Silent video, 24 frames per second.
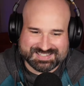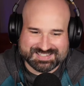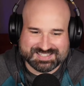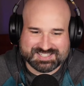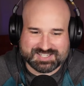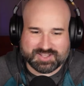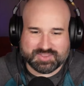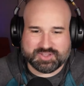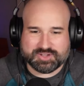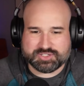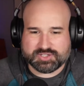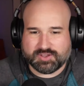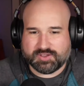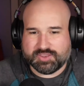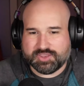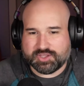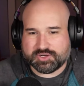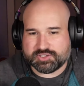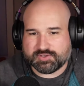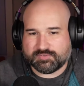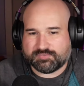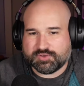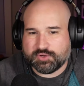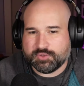So there's a
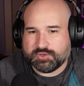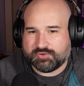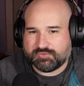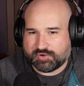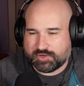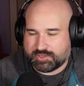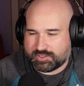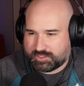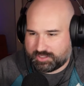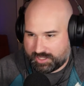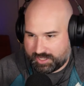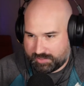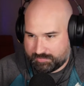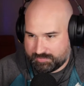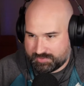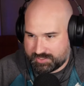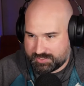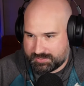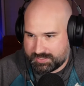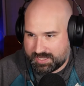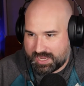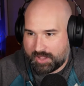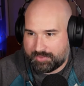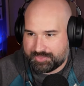there's a few different
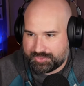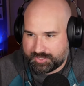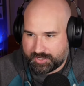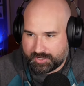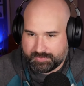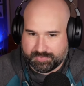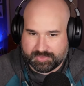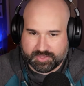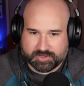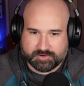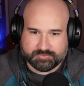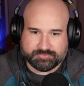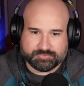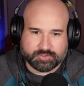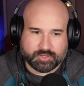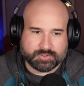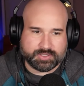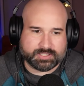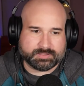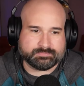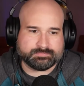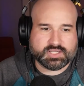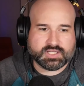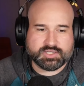claims out there that are
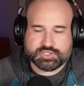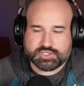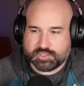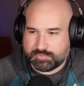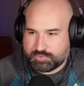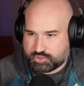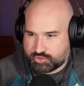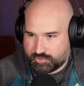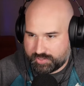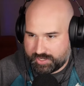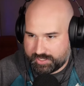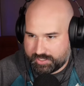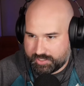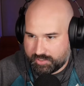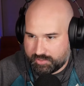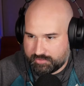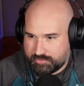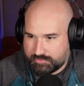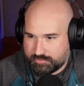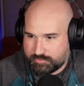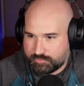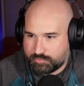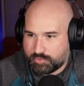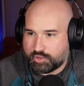floating. Jim
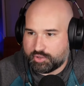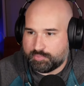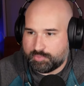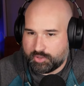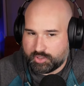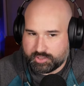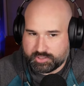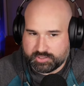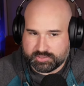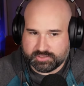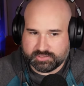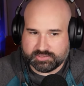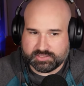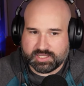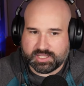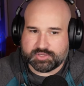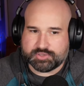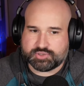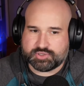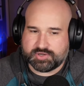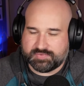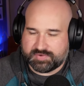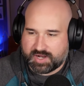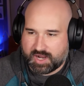Steranko wrote a book
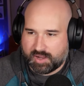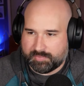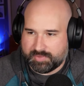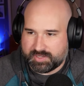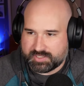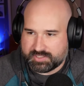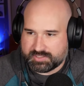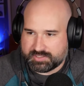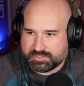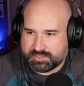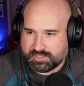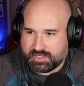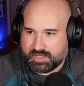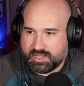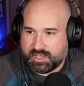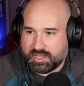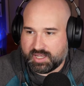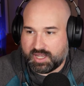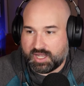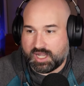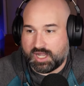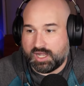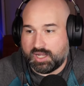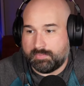history of comics.
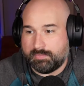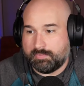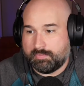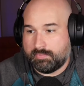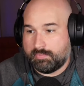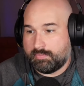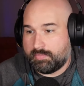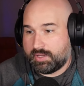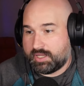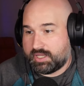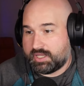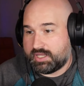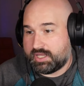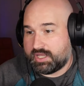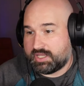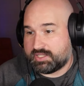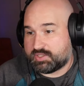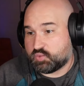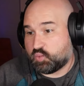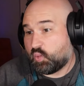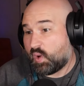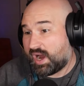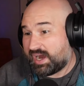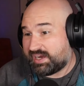Um, mm-hmm.
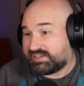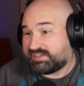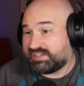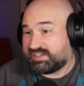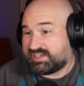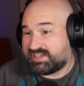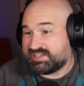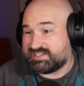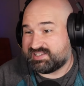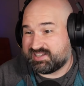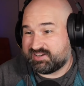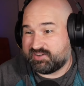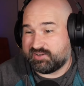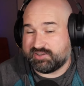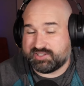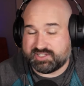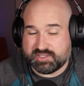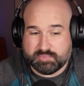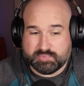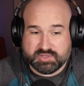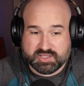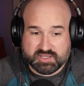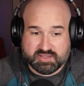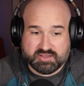It's widely considered
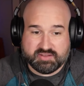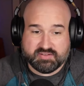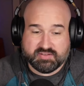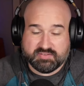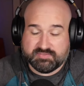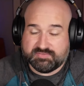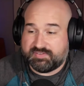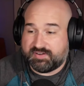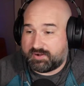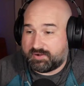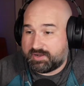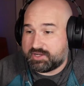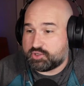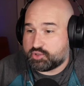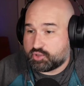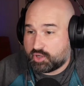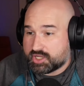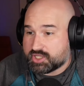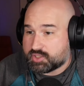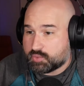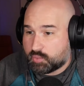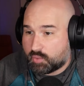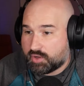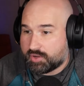to be very
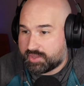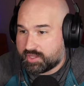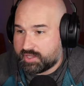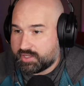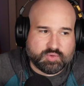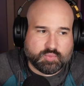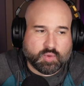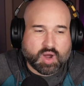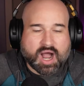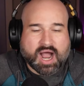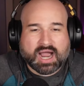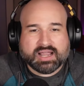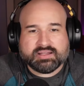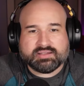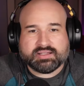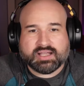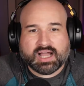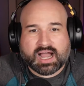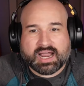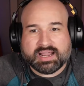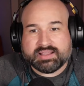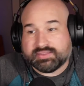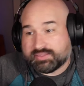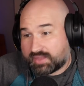trustworthy. I,
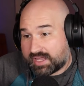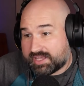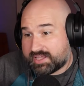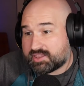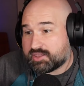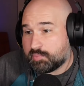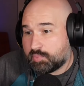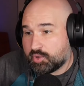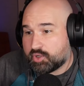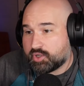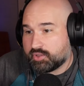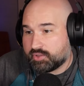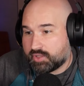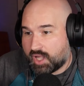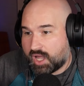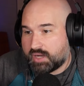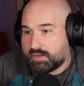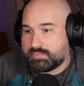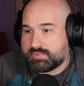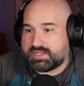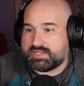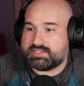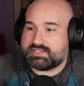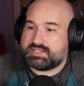I like the book a
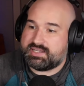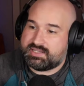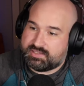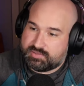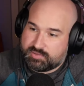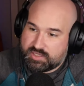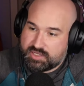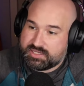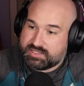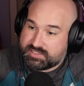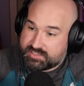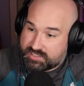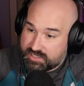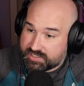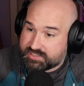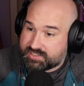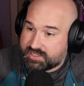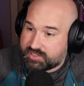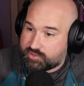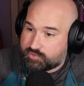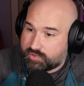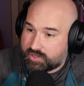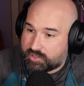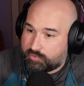lot because he he does
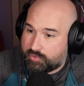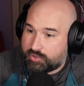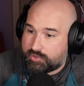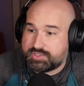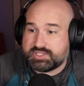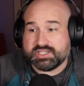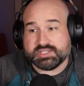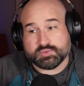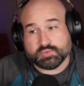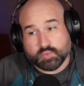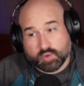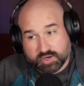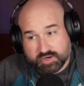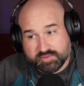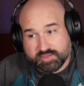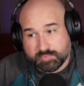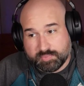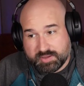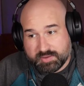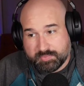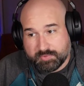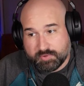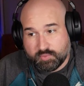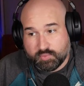mm-hmm. get direct quotes. He's one of the
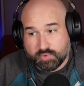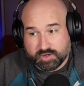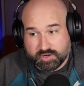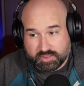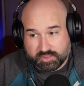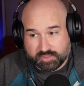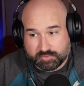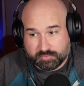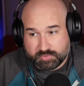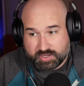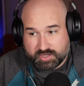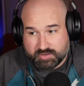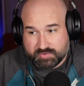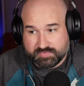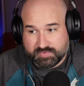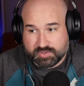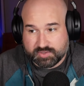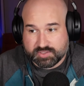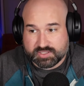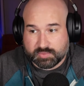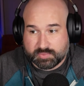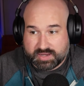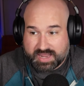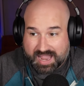people, one of the three
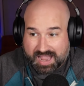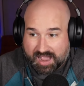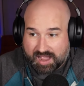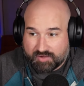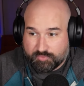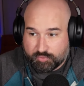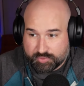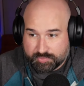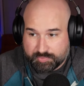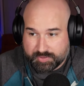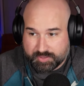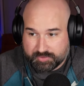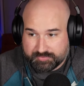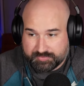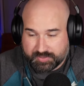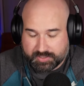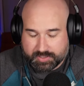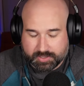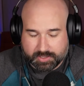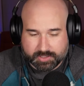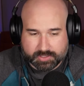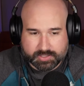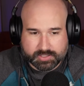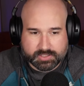interviews that we have with Bill
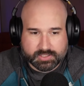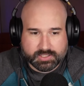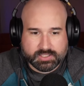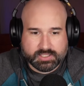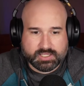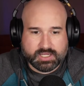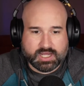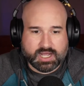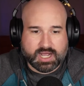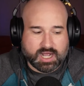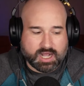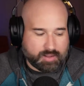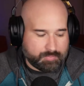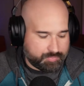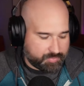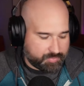Finger, um,